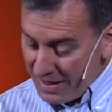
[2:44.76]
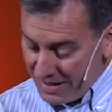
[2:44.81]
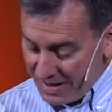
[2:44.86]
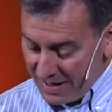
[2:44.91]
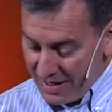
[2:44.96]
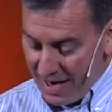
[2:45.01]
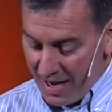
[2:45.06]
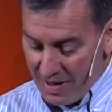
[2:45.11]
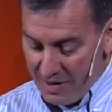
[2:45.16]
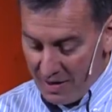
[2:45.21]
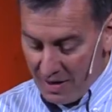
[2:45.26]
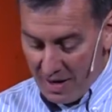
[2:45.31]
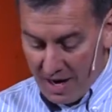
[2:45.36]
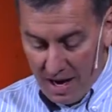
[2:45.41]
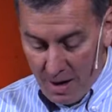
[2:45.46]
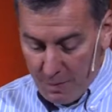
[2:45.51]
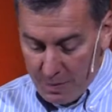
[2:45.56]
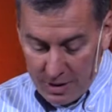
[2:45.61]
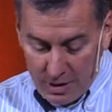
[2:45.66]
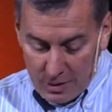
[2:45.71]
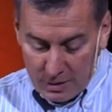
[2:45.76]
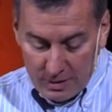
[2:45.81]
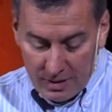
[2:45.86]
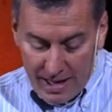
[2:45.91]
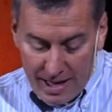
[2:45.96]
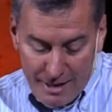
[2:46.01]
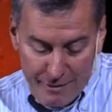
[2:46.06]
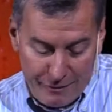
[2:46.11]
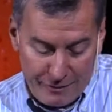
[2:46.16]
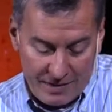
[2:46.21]
together, and we do
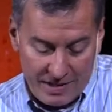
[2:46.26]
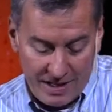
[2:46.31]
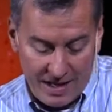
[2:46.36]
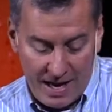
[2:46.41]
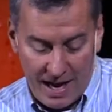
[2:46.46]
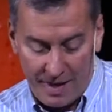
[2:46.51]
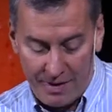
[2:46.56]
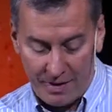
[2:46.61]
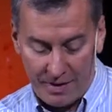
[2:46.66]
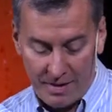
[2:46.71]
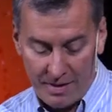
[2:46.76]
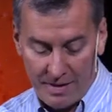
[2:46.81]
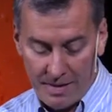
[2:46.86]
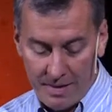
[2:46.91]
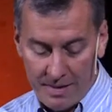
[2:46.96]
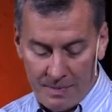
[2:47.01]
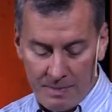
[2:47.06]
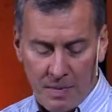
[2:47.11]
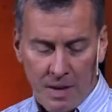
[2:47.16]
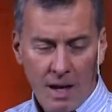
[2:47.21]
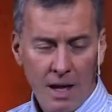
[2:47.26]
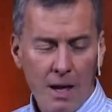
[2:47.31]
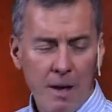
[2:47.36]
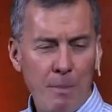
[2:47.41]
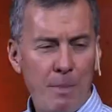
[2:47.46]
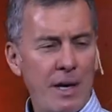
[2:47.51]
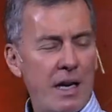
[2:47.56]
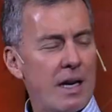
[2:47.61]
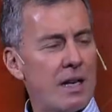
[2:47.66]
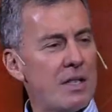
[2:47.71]
life together.
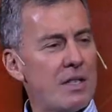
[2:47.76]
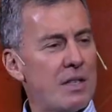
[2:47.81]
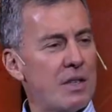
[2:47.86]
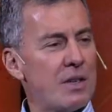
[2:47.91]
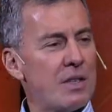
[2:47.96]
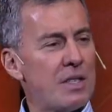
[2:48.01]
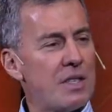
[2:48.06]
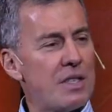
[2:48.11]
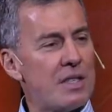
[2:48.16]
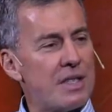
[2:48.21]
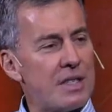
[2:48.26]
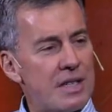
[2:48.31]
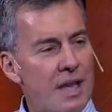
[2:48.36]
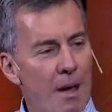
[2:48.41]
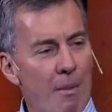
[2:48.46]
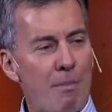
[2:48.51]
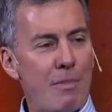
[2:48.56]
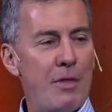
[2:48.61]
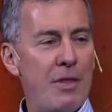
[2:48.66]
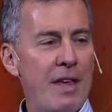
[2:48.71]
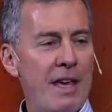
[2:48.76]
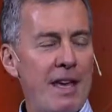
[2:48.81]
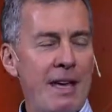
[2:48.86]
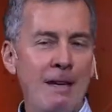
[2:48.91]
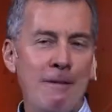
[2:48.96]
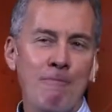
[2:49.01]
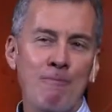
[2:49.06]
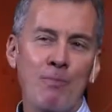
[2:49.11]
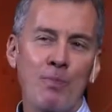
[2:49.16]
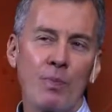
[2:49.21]
Because there's
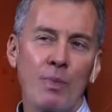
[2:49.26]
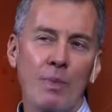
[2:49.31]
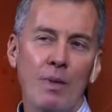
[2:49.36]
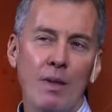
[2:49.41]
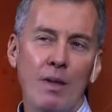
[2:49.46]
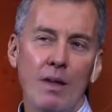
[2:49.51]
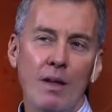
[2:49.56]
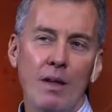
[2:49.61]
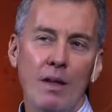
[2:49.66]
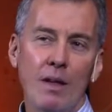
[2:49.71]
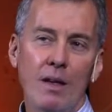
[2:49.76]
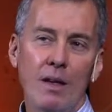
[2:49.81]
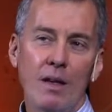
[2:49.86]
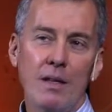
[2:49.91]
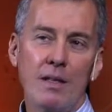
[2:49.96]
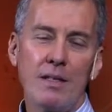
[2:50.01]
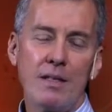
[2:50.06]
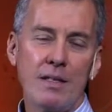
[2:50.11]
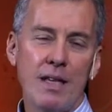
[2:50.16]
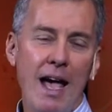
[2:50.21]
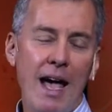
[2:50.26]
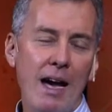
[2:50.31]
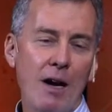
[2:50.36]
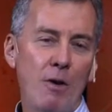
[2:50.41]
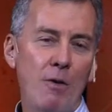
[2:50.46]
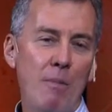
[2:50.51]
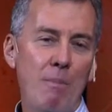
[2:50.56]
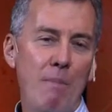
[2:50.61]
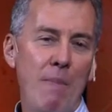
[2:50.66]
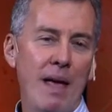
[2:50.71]
something
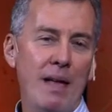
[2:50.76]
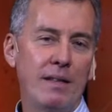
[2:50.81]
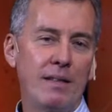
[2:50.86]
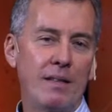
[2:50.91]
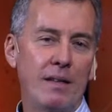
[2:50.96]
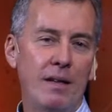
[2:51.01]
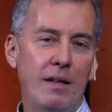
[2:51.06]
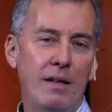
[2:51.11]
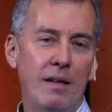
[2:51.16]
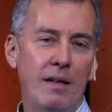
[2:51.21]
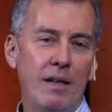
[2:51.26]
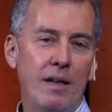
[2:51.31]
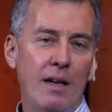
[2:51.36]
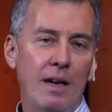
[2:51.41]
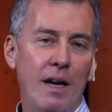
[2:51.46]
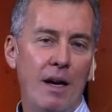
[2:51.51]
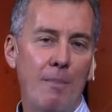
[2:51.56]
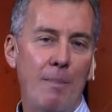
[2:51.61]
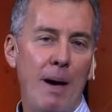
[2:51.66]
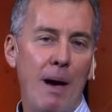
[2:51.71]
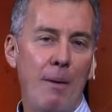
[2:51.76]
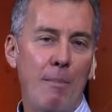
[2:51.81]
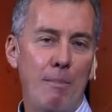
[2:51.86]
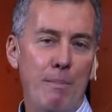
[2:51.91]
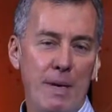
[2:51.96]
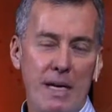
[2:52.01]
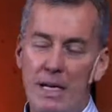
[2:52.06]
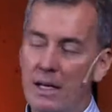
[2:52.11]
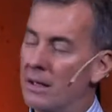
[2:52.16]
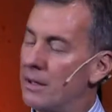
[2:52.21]
sacramental about
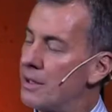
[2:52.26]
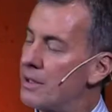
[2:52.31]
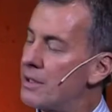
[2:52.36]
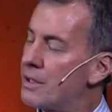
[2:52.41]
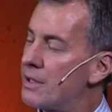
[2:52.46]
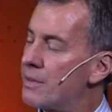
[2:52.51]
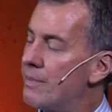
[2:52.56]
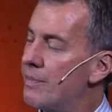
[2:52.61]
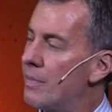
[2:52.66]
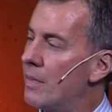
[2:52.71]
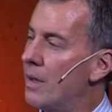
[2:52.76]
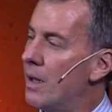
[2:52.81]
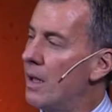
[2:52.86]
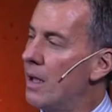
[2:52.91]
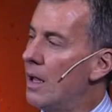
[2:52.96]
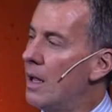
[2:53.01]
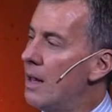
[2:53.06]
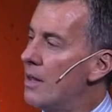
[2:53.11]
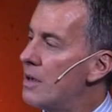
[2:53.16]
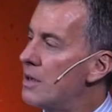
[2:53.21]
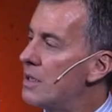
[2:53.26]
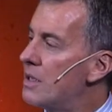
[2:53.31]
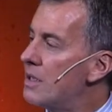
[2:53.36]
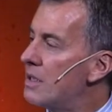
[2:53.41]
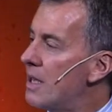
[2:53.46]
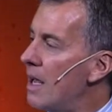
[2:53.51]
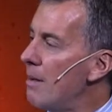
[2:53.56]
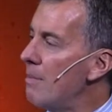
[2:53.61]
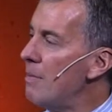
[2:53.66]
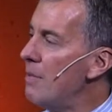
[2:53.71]
meals. There's
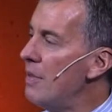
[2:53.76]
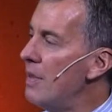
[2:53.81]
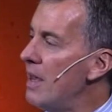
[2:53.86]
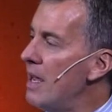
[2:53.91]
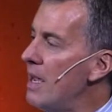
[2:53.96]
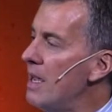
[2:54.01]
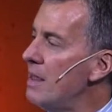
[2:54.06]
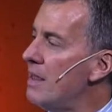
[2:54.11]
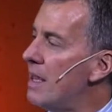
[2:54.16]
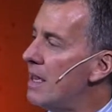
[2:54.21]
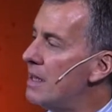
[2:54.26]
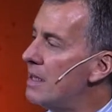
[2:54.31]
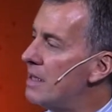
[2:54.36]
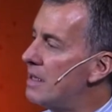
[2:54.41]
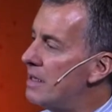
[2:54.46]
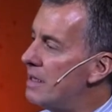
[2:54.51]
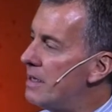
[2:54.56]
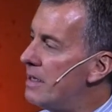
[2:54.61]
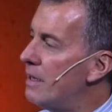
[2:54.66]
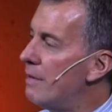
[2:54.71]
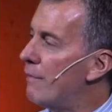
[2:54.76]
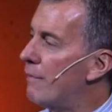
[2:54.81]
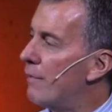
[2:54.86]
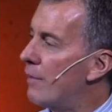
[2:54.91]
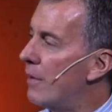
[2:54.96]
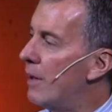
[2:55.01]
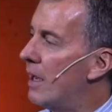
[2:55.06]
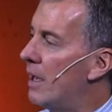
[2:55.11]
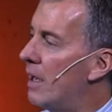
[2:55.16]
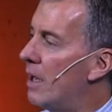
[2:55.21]
something that's
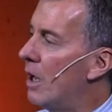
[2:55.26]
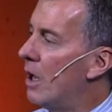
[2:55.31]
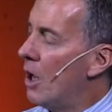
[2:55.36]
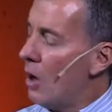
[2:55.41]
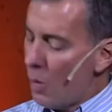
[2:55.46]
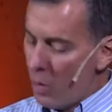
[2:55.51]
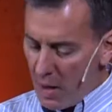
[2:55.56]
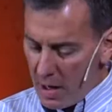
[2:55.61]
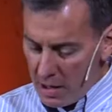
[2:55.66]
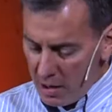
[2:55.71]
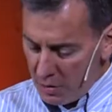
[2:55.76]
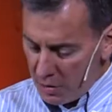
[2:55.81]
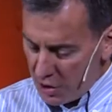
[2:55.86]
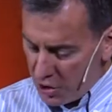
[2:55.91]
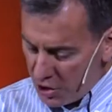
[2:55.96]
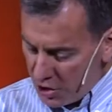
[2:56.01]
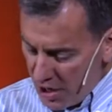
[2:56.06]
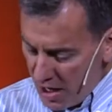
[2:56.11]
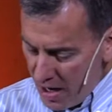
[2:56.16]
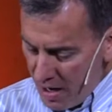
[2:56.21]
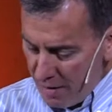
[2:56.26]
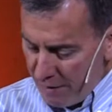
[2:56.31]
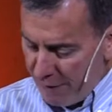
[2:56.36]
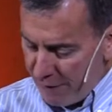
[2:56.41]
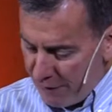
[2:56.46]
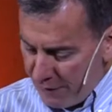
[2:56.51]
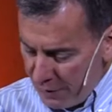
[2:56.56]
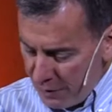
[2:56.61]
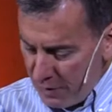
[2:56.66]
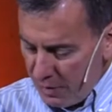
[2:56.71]
different when you share
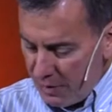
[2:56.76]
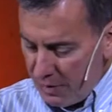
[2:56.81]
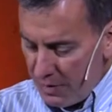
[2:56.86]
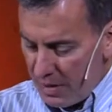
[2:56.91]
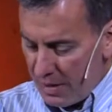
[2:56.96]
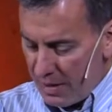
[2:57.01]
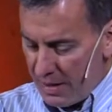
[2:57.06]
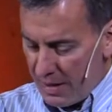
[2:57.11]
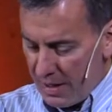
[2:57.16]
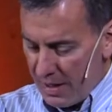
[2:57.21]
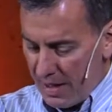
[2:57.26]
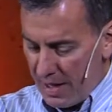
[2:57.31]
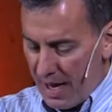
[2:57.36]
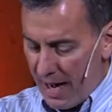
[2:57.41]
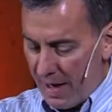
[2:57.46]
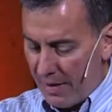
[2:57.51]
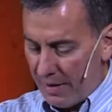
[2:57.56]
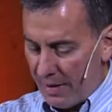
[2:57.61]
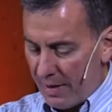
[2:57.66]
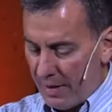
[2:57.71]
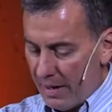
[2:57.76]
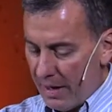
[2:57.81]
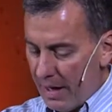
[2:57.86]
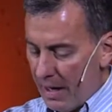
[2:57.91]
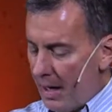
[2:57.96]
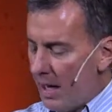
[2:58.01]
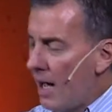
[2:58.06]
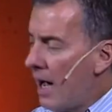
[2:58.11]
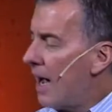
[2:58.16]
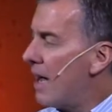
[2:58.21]
food together.
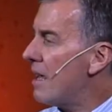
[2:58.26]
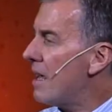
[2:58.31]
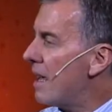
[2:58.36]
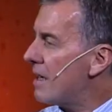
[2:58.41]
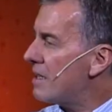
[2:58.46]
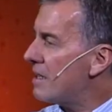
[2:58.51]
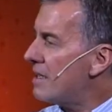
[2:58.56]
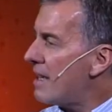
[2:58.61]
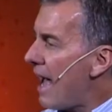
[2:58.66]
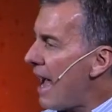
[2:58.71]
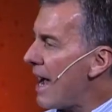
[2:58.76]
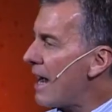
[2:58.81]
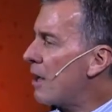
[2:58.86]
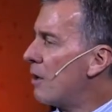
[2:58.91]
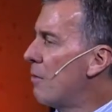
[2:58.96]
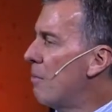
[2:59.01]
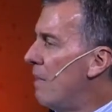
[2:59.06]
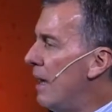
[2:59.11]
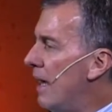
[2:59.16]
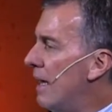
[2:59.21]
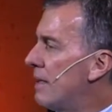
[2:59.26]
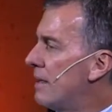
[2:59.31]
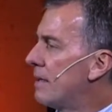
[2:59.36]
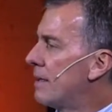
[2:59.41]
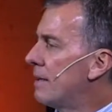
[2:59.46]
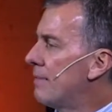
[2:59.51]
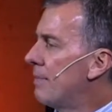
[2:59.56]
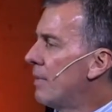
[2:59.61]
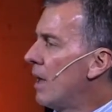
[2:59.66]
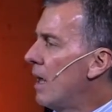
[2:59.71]
A sacrament